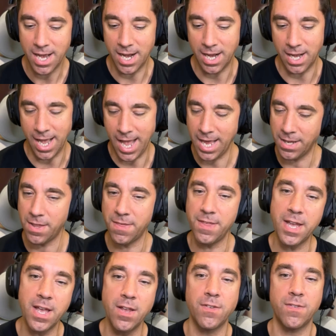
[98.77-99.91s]
Uh, and the
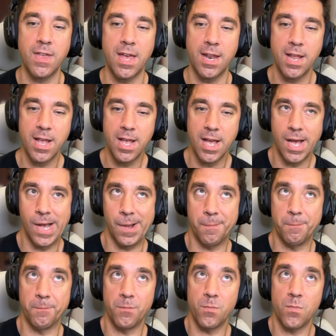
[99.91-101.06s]
thing is that
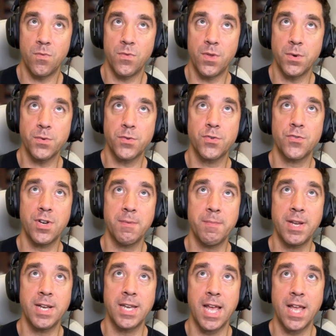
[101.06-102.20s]
um, those
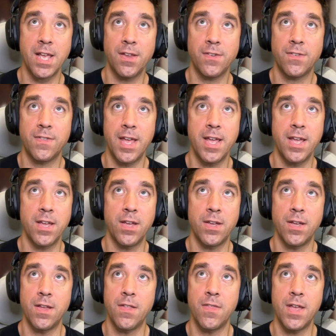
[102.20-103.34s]
streaming days
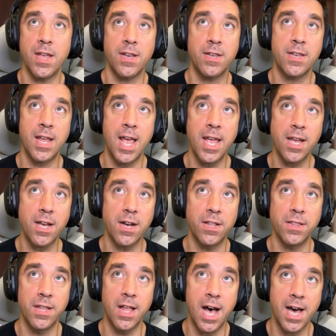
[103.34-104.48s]
they they take a
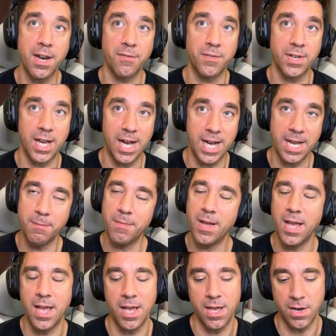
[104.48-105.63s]
lot of time
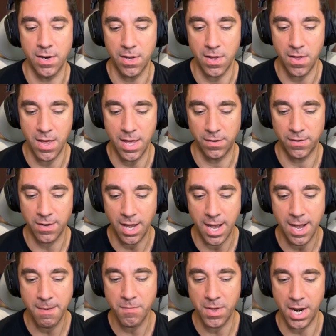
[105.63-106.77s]
and it's
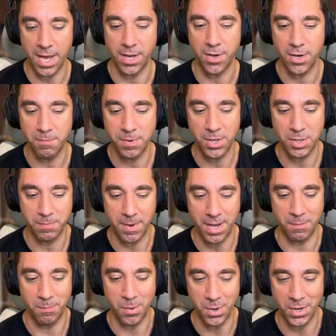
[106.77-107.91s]
time that I could be
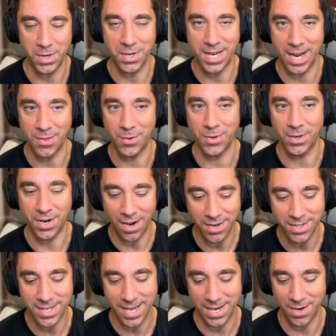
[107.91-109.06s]
spent putting together
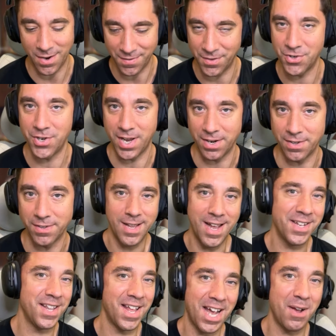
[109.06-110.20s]
content on the channel.
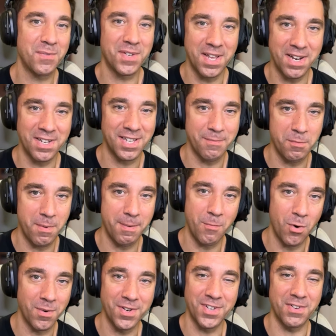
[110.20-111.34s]
And like I've said in some of my
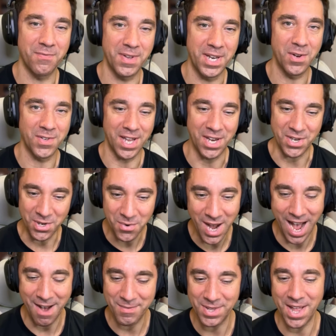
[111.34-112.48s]
more recent videos, I do
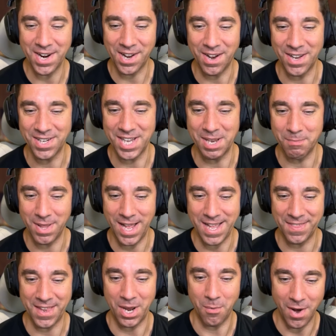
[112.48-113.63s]
have a lot of content
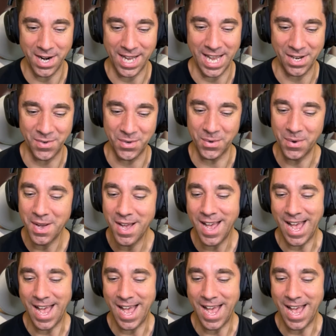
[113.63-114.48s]
planned that I want to get to.